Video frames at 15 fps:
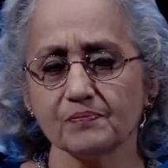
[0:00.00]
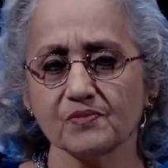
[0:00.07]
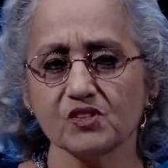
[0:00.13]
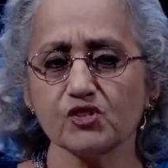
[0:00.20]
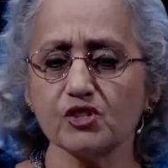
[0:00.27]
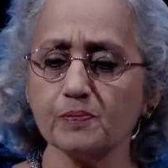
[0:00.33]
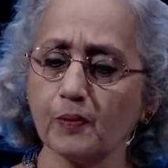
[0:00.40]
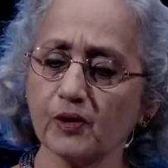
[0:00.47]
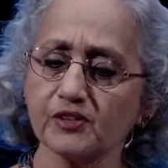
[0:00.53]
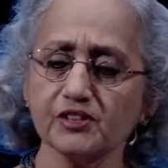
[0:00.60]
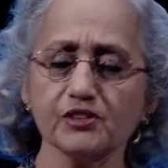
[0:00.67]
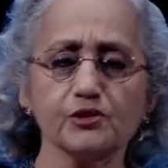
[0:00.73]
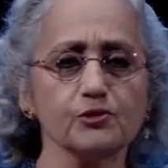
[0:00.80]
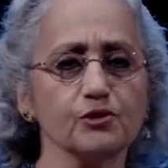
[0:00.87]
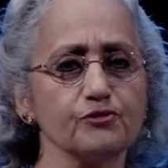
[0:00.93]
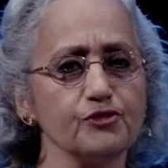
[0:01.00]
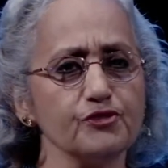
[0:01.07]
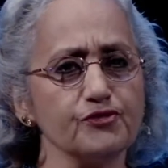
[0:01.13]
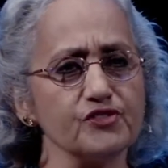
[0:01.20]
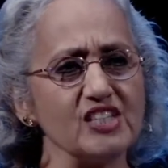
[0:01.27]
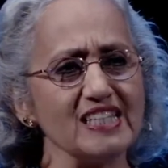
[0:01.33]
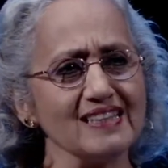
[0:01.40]
She pointed to a
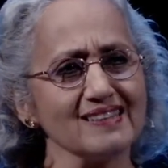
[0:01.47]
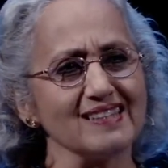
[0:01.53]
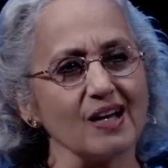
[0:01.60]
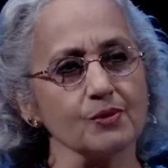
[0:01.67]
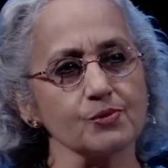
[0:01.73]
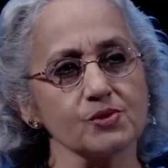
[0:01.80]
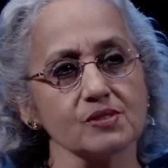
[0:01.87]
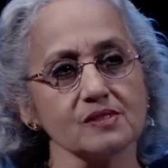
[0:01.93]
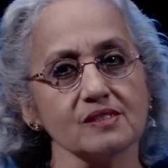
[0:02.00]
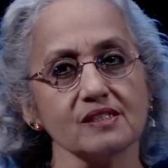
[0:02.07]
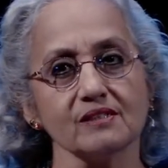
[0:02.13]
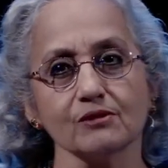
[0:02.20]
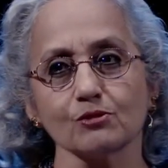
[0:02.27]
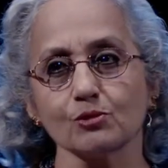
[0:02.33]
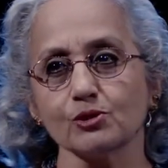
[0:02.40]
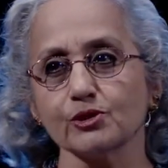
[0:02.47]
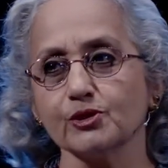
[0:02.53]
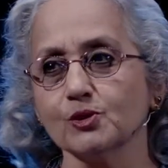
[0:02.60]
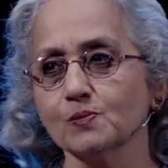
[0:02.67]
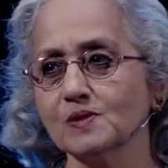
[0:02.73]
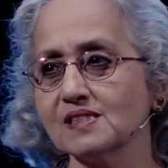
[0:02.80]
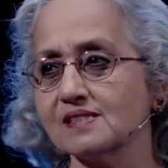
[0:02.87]
15,000-year-old
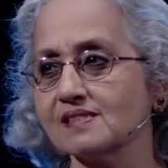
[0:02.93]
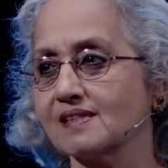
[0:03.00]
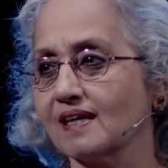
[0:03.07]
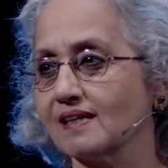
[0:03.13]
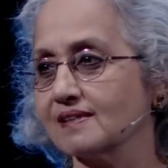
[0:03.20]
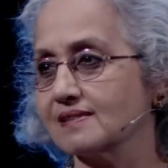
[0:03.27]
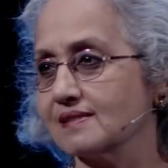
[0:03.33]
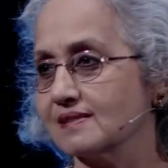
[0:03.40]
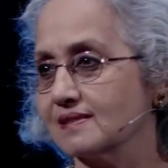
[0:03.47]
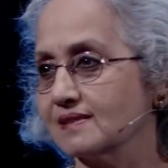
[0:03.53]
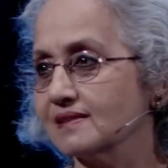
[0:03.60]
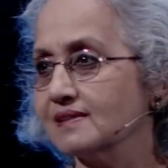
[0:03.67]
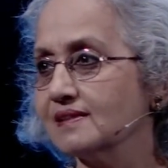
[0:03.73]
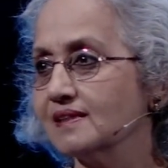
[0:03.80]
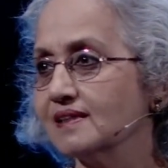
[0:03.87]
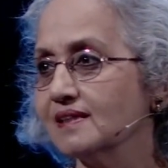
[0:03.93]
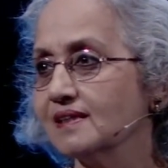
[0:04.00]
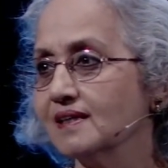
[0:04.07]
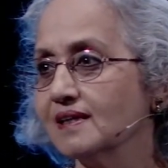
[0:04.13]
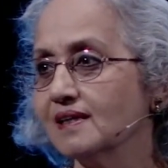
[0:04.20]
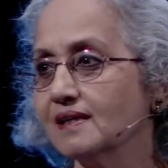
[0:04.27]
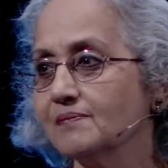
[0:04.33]
human skeleton
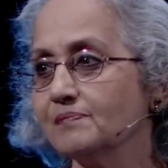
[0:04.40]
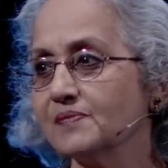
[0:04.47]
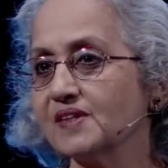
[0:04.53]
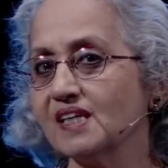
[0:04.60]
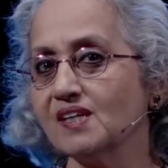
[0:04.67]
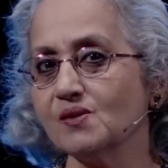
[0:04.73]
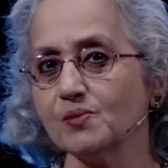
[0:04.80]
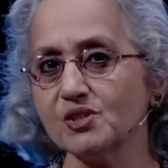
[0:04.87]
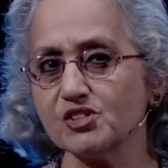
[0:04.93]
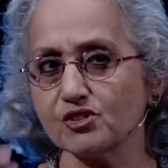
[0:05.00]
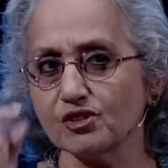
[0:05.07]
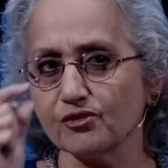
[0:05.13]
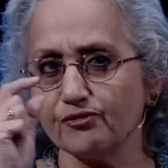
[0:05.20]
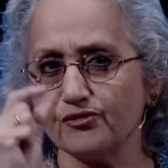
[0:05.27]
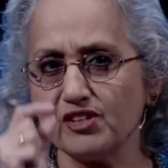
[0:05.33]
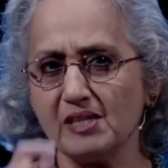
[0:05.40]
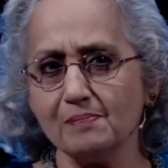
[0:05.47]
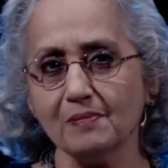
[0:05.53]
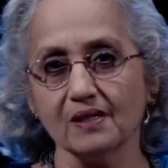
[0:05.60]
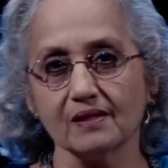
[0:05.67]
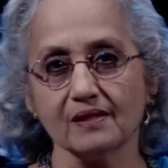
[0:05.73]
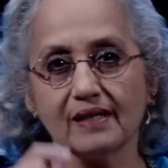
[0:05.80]
in which the
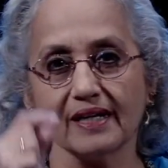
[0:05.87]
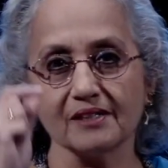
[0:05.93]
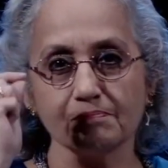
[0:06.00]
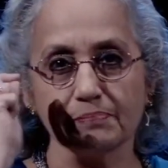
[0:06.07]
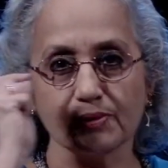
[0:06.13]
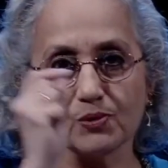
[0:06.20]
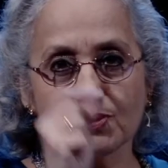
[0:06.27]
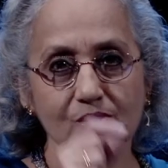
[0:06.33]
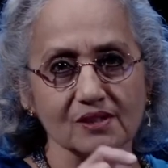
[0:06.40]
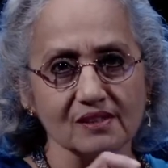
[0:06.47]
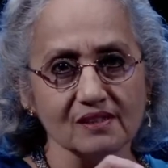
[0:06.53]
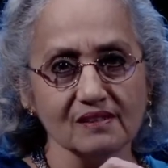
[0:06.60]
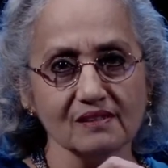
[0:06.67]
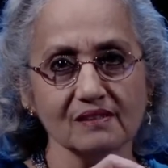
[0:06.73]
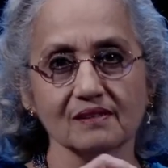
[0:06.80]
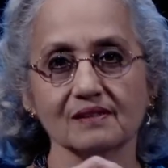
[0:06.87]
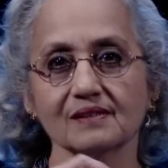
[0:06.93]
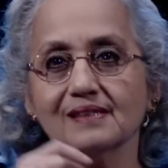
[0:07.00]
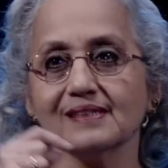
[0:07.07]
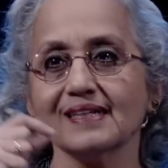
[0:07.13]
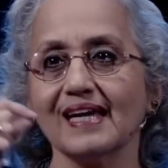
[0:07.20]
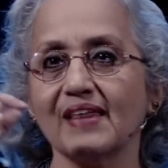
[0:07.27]
femur had broken
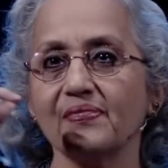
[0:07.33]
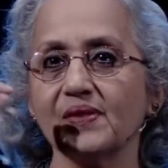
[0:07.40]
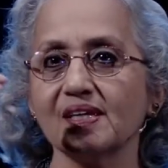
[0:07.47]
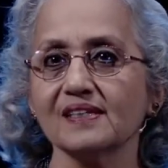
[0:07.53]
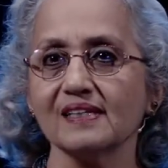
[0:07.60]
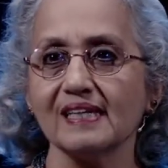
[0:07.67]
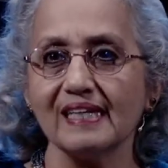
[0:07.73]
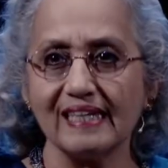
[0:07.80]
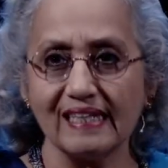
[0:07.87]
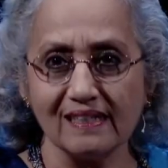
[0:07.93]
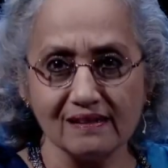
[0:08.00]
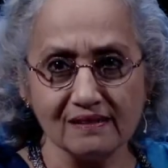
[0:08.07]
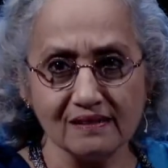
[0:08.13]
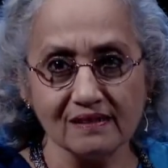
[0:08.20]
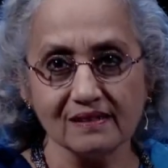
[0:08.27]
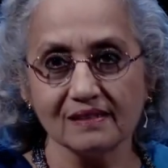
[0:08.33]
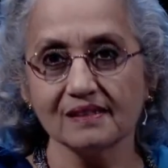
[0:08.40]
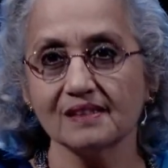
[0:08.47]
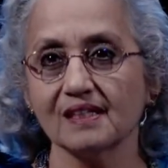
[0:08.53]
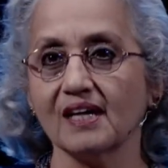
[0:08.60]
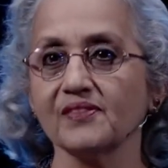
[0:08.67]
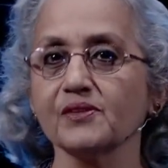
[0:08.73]
and then healed,
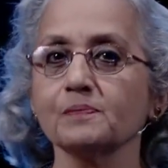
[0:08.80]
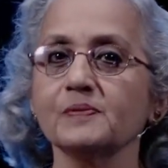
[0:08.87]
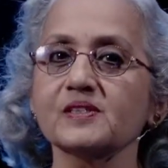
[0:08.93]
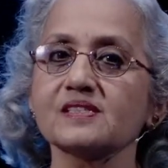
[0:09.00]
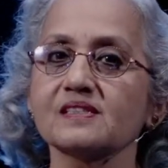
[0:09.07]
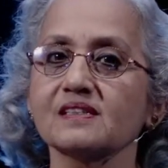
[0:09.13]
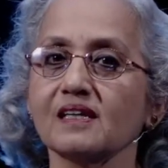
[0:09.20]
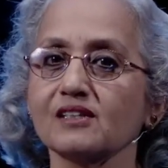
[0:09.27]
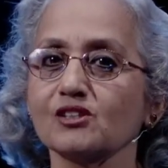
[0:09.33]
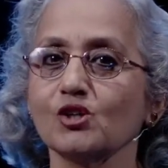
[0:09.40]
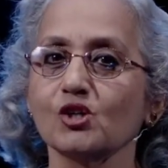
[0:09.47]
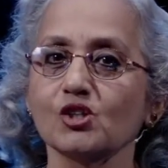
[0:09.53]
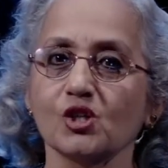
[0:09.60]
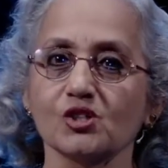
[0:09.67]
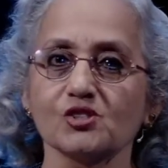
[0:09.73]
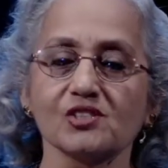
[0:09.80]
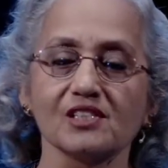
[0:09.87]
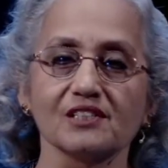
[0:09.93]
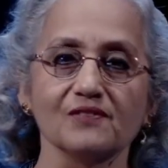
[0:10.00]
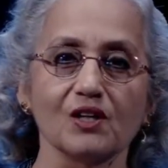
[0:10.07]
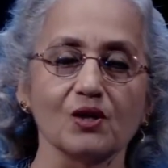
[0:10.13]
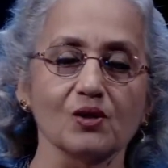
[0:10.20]
and the person had gone on to
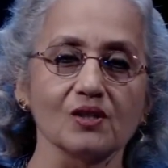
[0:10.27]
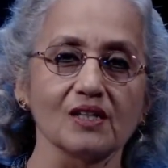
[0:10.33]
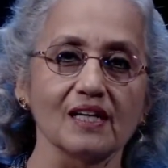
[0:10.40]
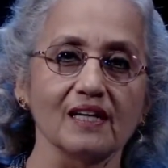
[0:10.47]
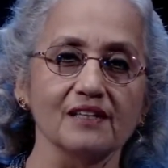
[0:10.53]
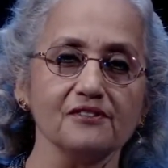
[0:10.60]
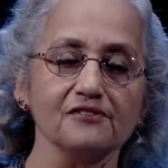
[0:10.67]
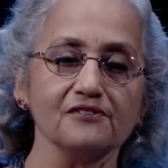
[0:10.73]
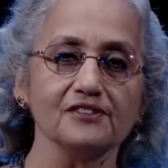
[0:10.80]
live a longer life.